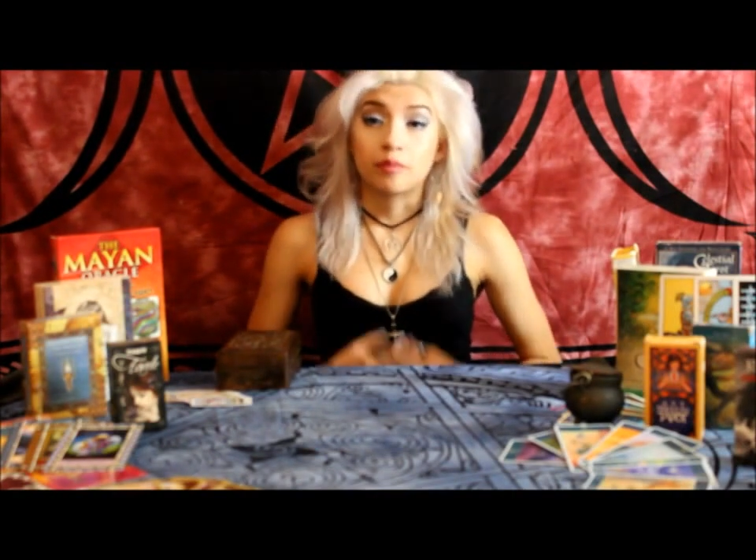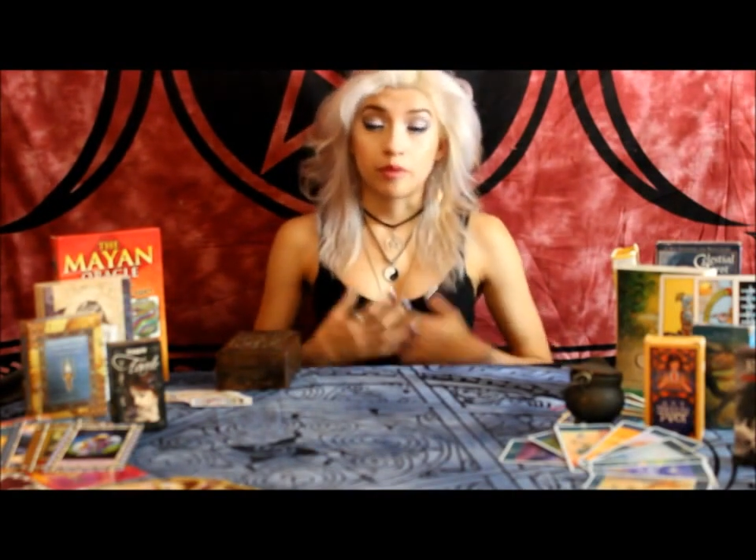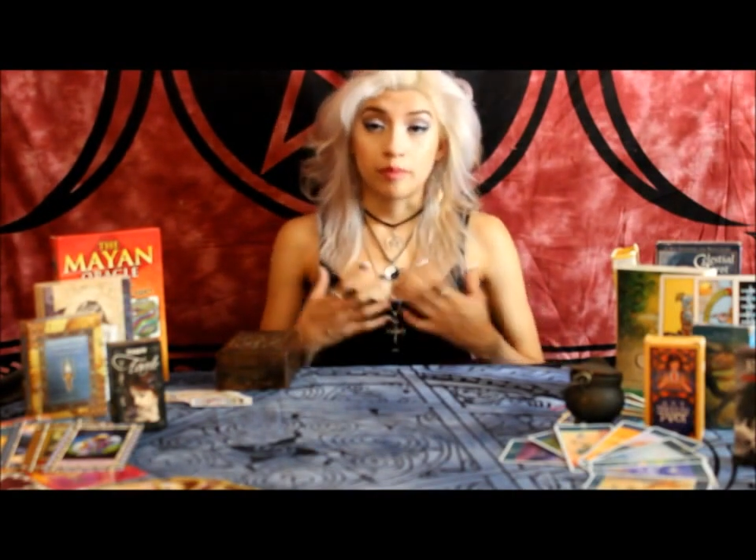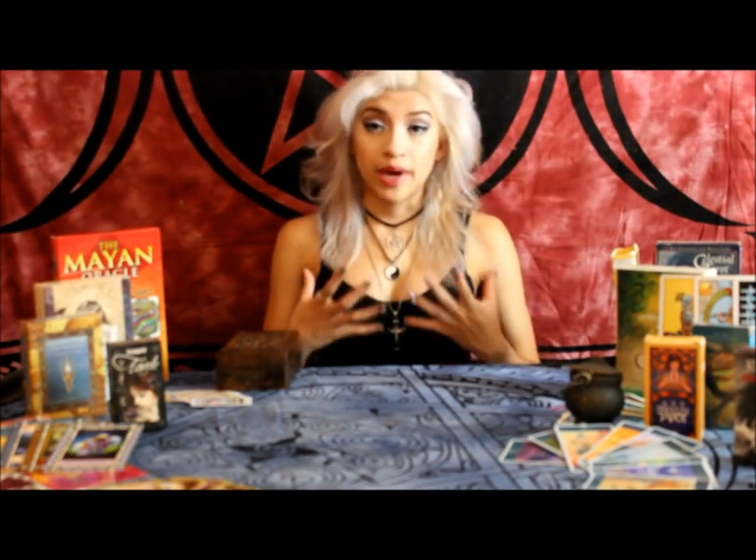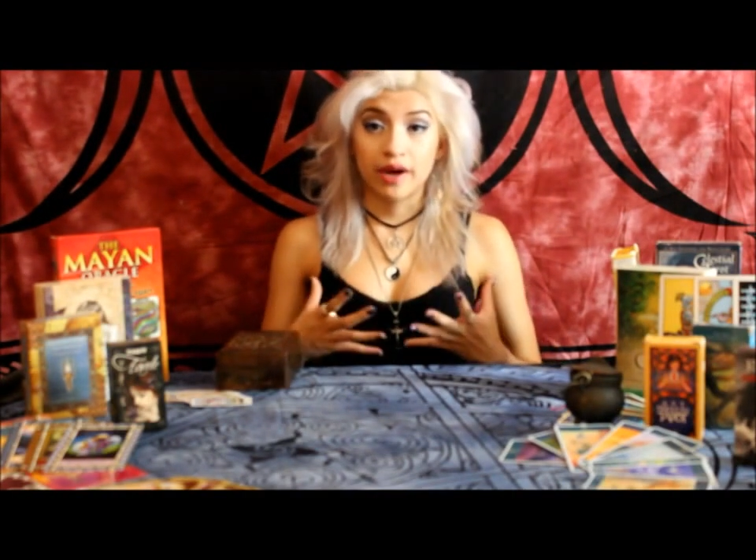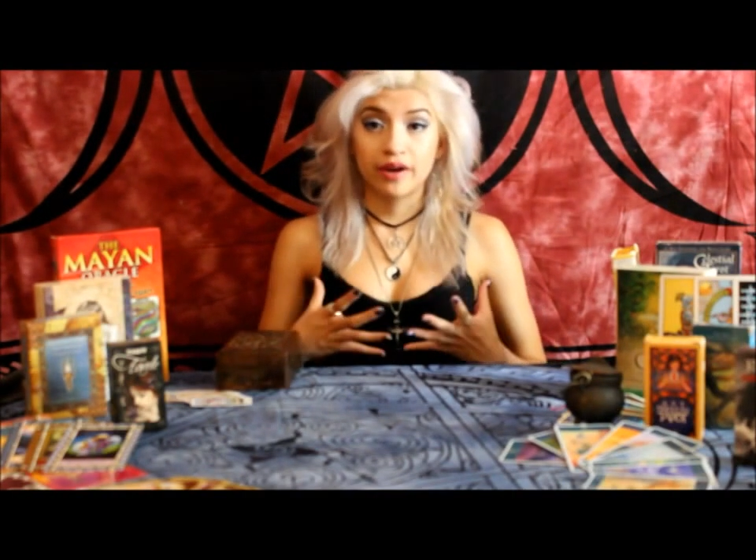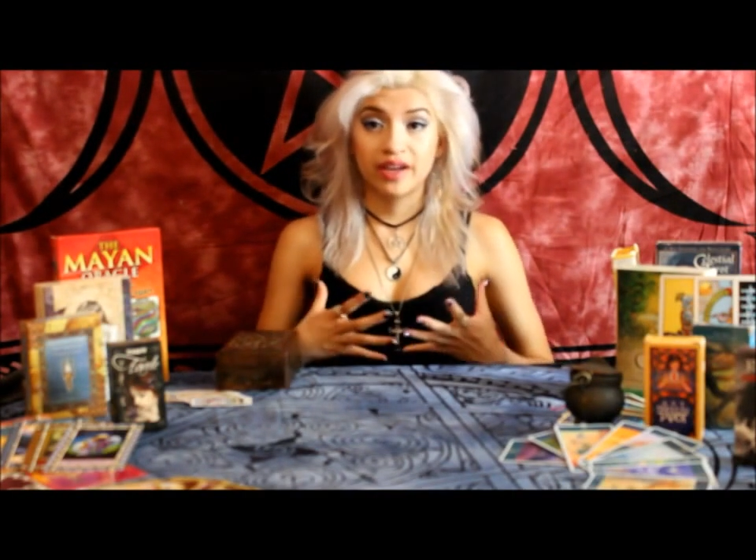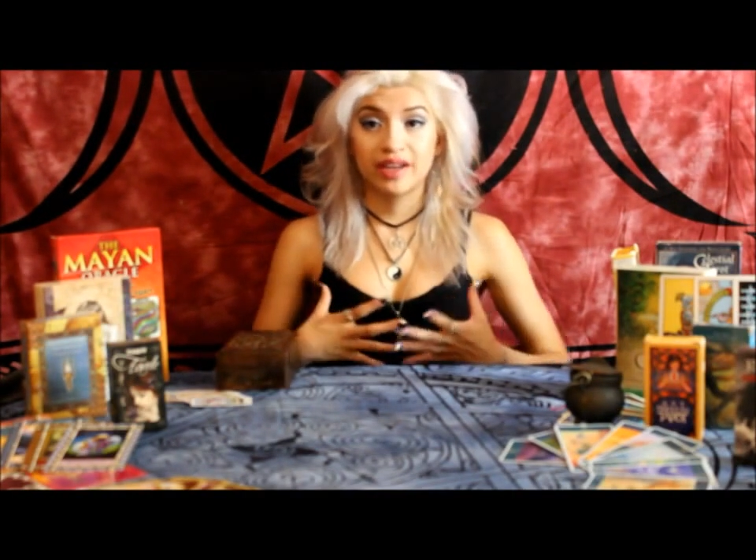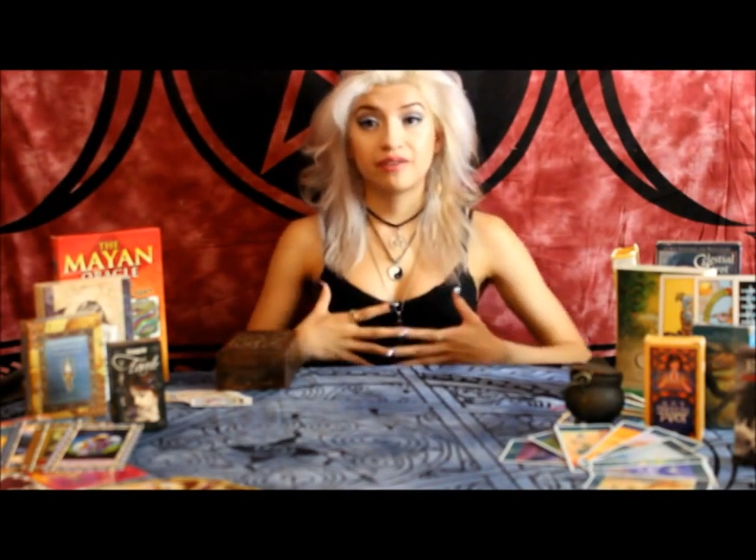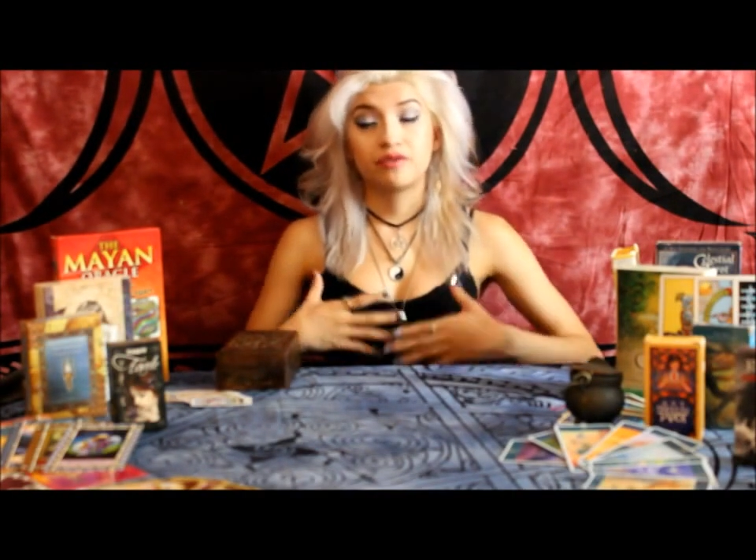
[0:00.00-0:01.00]

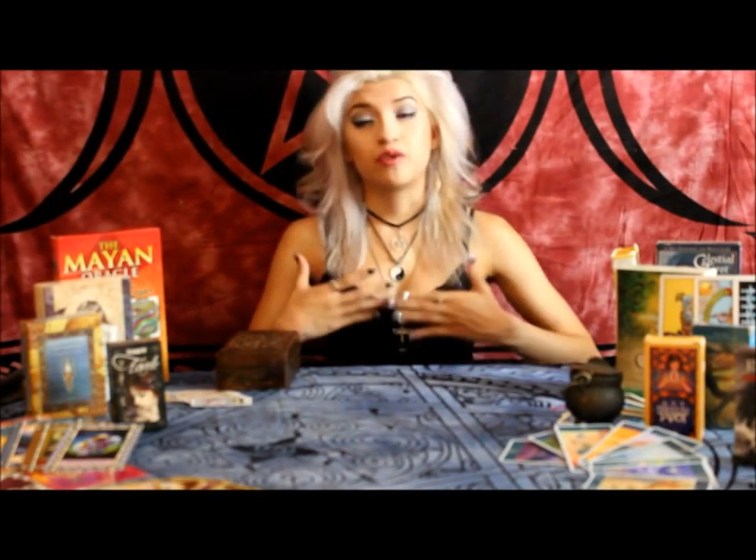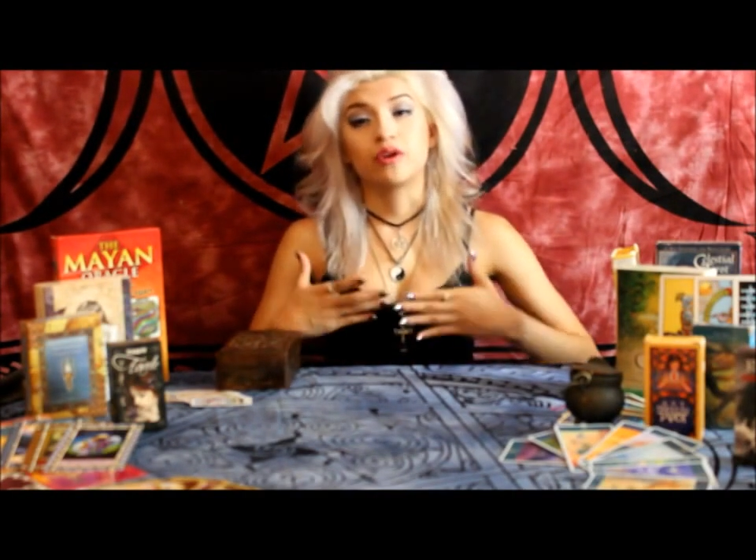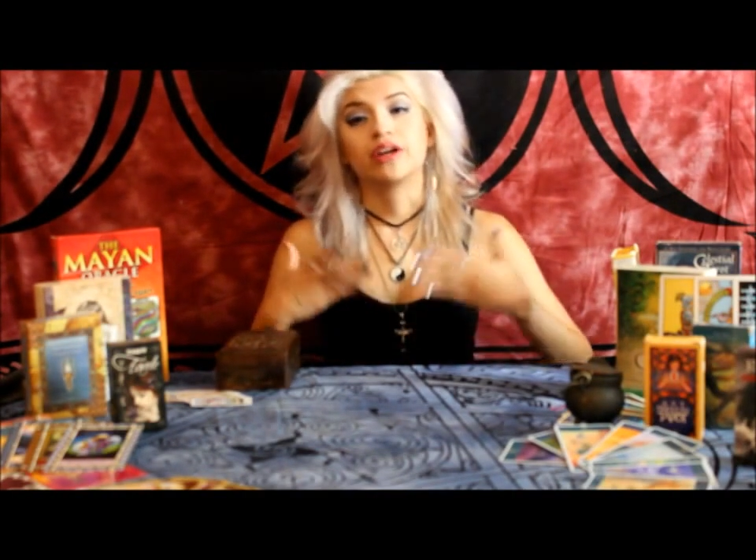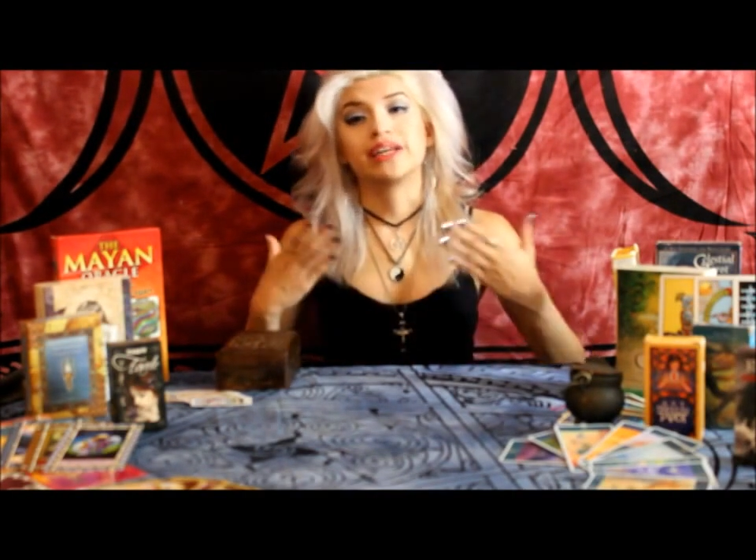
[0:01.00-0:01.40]
Preparing for